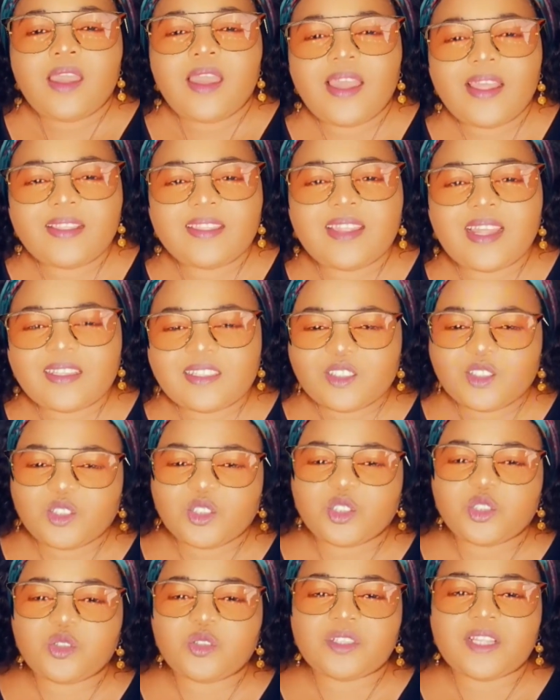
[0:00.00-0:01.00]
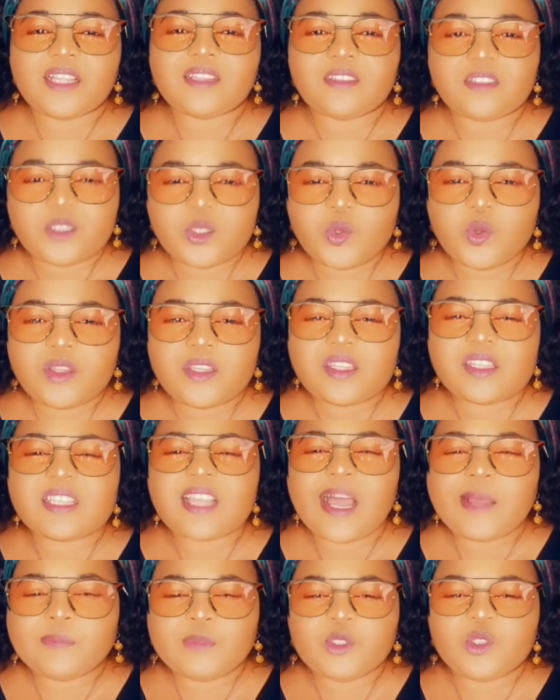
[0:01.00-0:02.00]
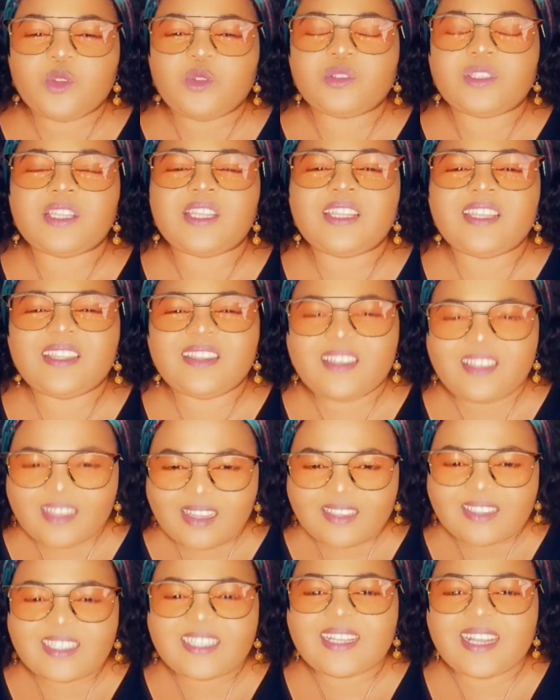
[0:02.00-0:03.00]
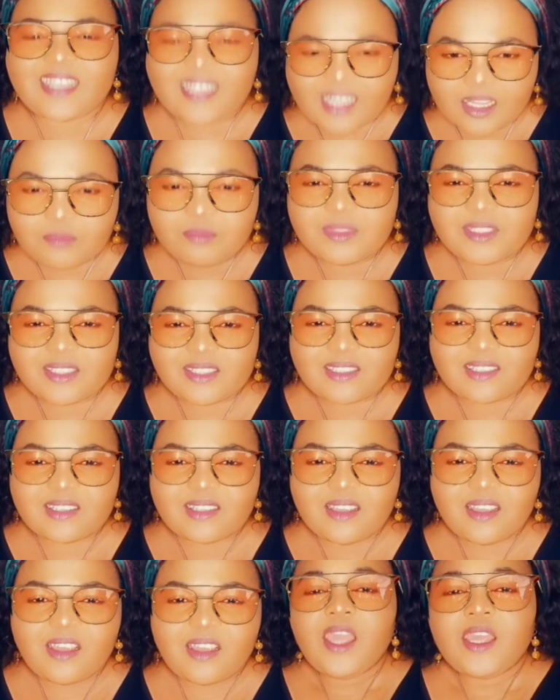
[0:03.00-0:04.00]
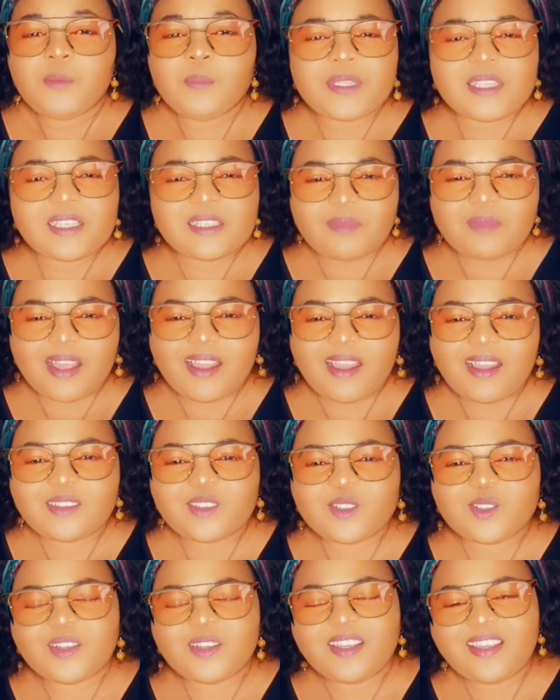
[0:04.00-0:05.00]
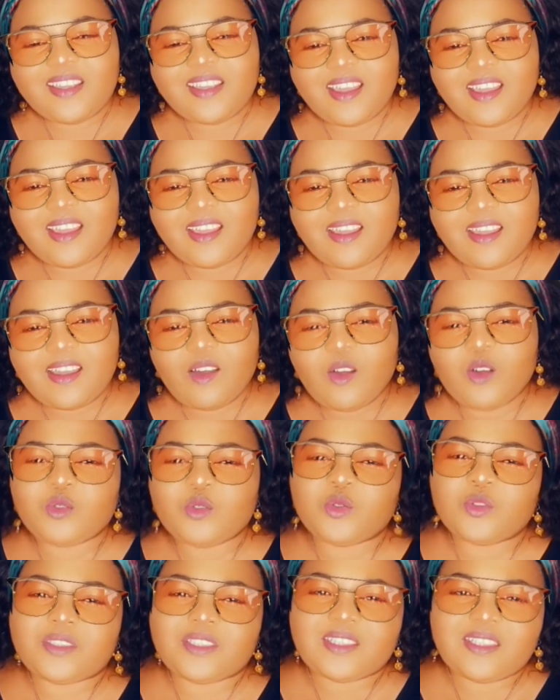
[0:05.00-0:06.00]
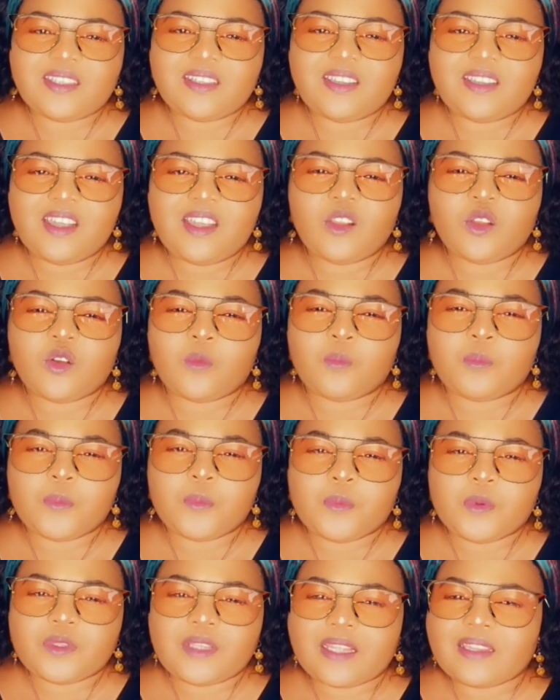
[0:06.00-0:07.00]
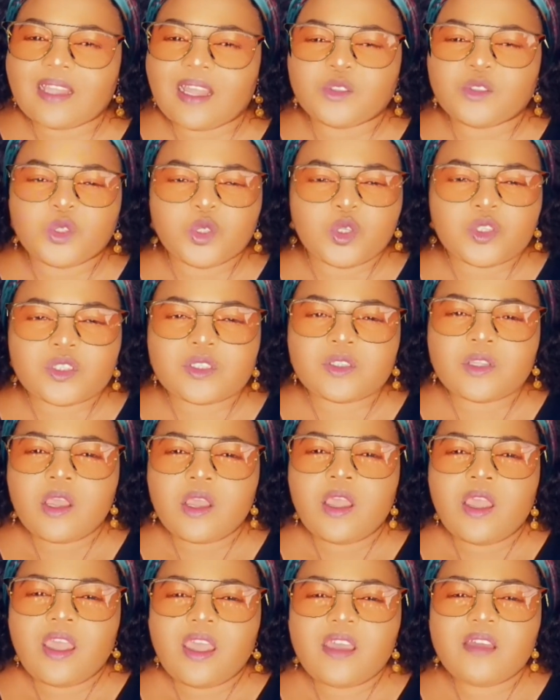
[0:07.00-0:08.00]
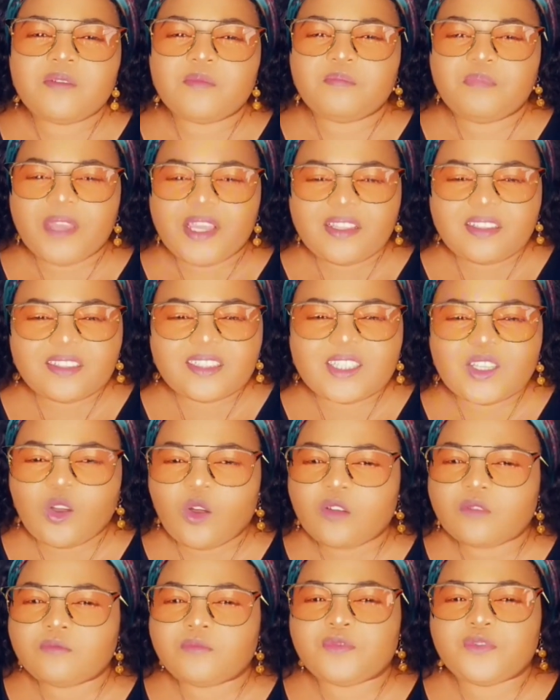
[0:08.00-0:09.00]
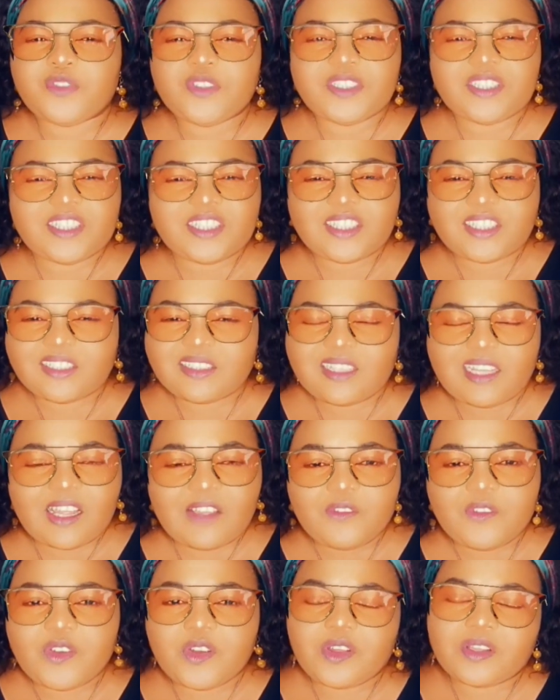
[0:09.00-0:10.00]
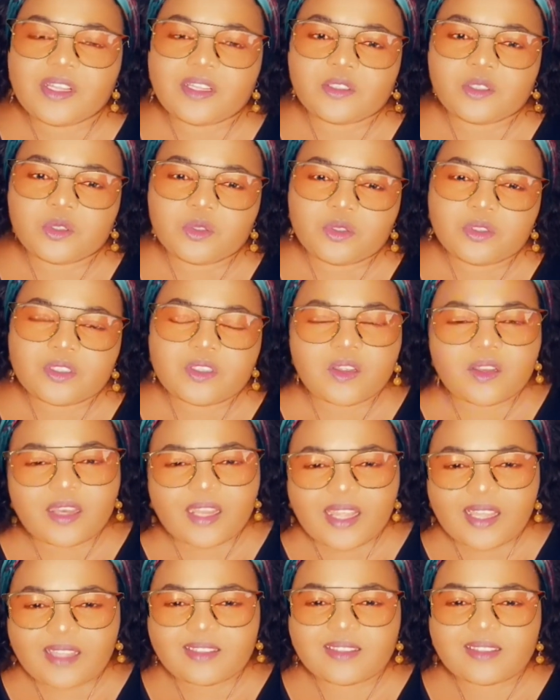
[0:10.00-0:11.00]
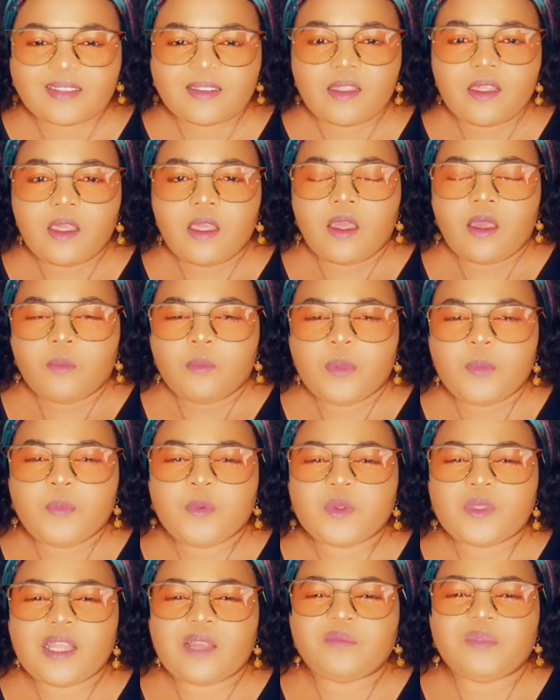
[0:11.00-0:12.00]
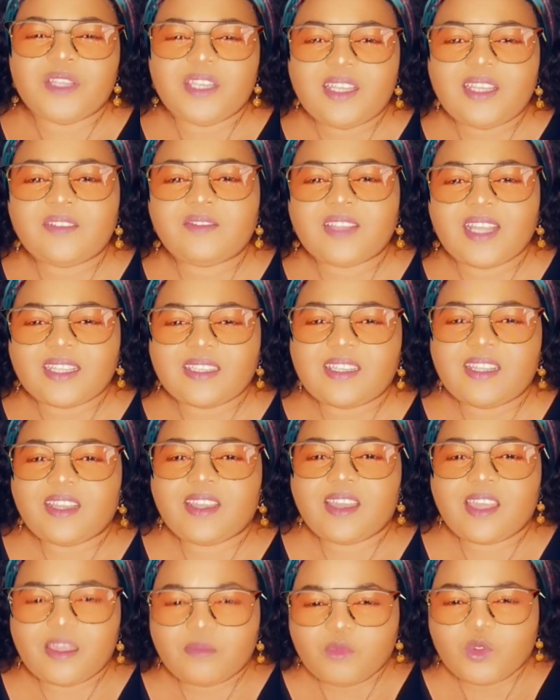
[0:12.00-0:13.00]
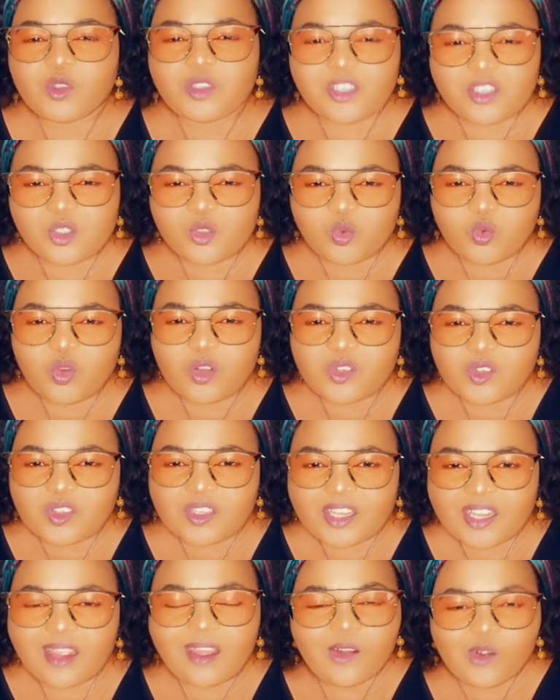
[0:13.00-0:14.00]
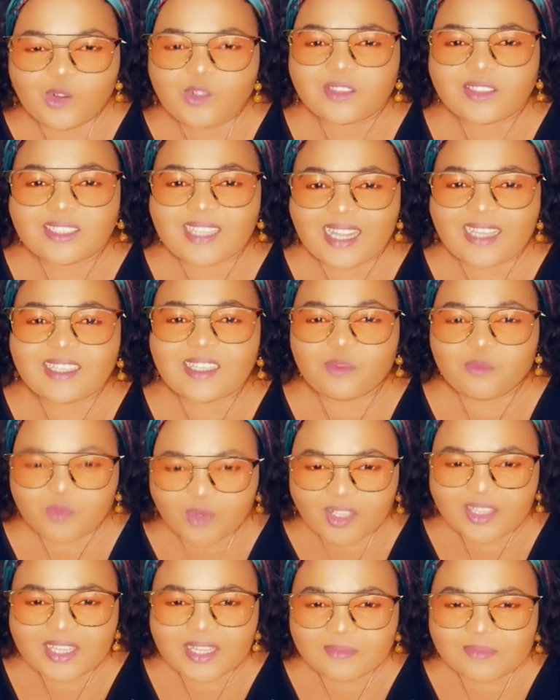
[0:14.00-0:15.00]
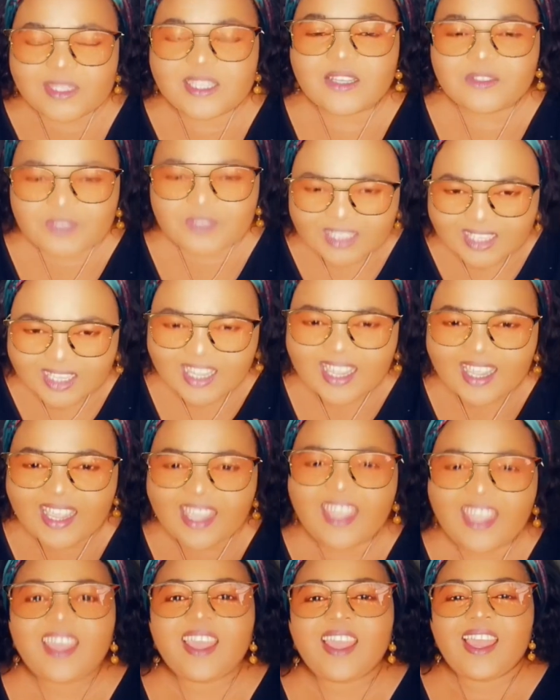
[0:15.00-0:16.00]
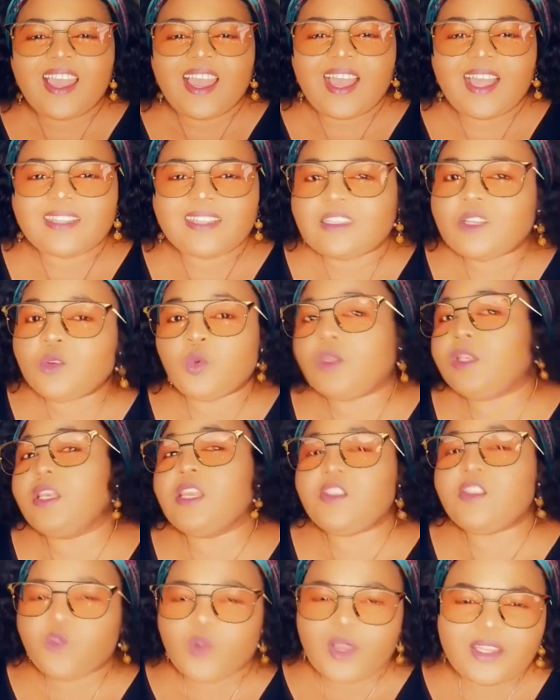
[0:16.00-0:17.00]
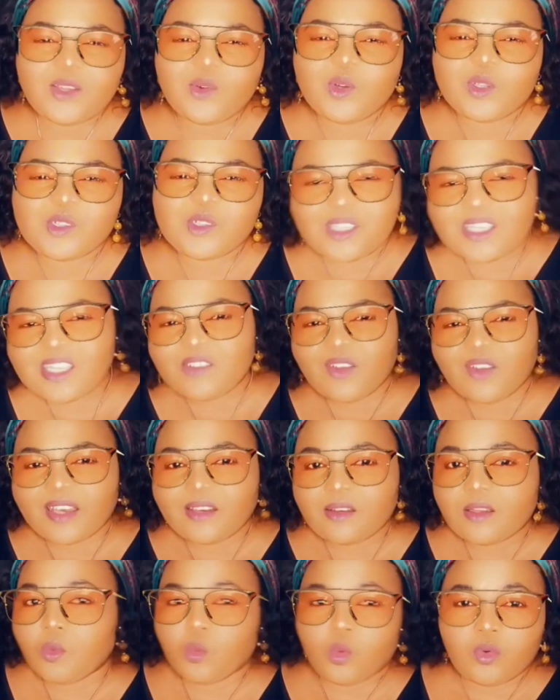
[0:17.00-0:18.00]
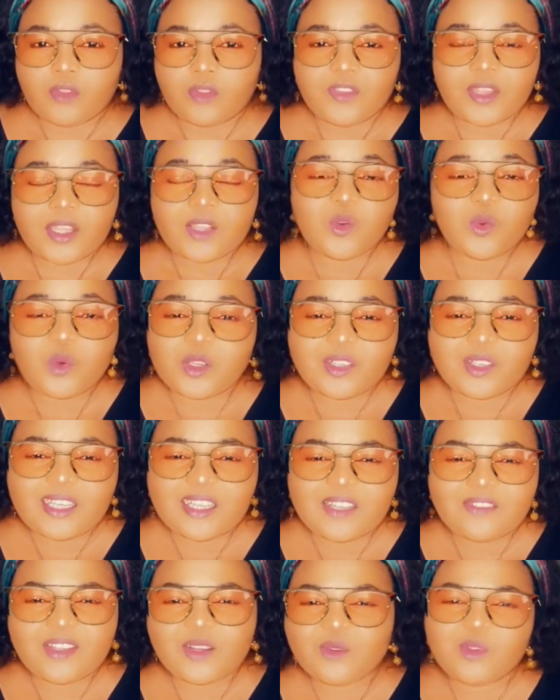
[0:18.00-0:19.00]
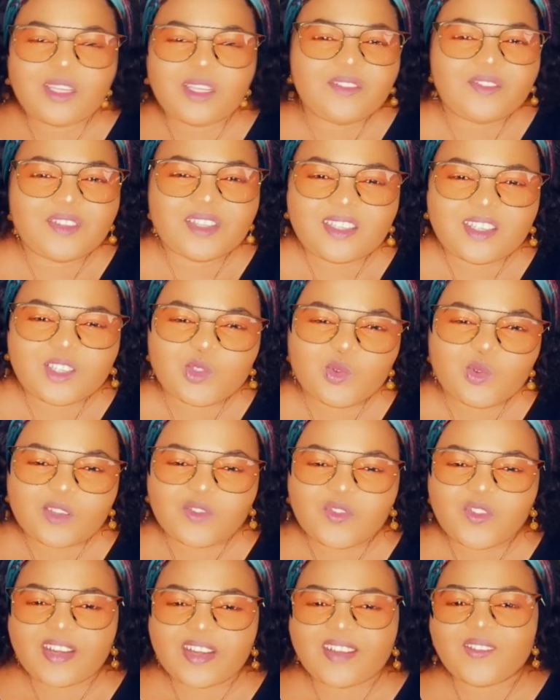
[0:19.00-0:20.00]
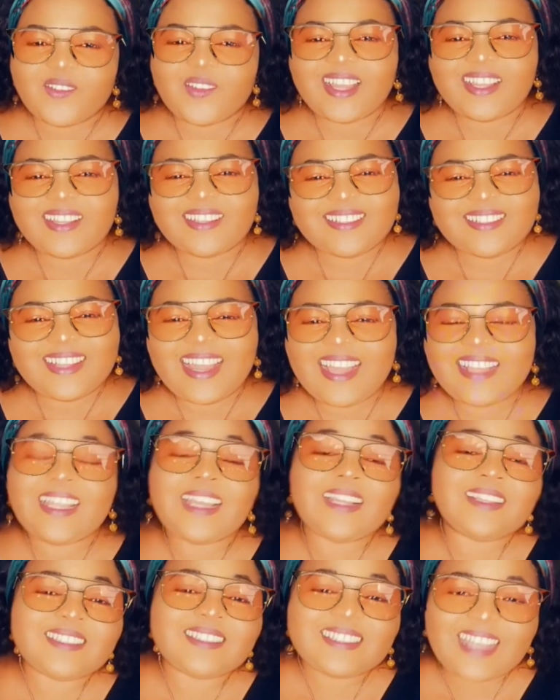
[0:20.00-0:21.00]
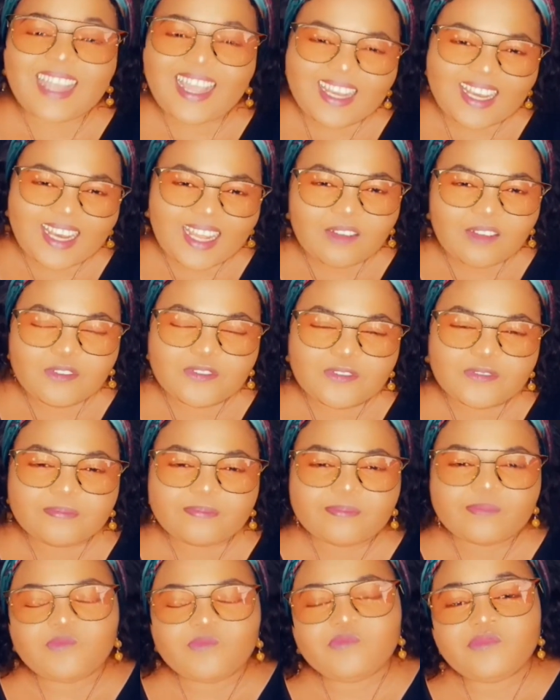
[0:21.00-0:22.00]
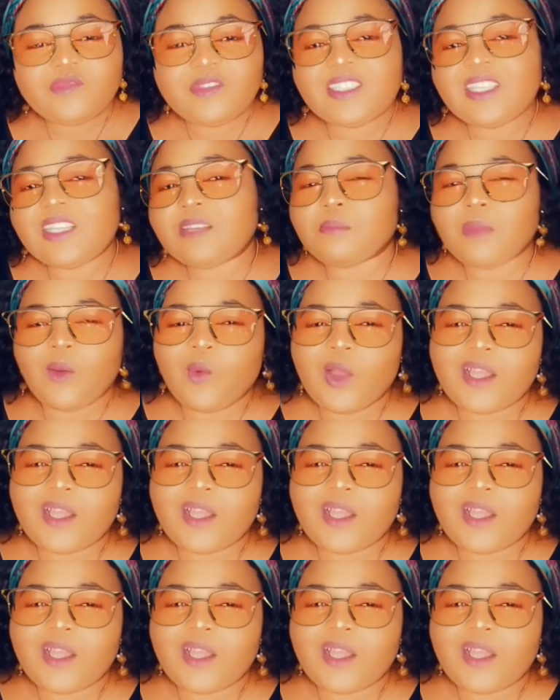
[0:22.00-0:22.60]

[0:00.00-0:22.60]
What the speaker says: And that is to show you that this world is absolutely nothing and empty. It pisses my heart to hear or to see a lot of people that are just hell-bent on finishing every other soul on earth. People that believe that they came to this world on their own, that they brought themselves here, and they will live when they want to live, and they will, if they don't want to live, they will live in this world forever. At times, I laugh. Do you know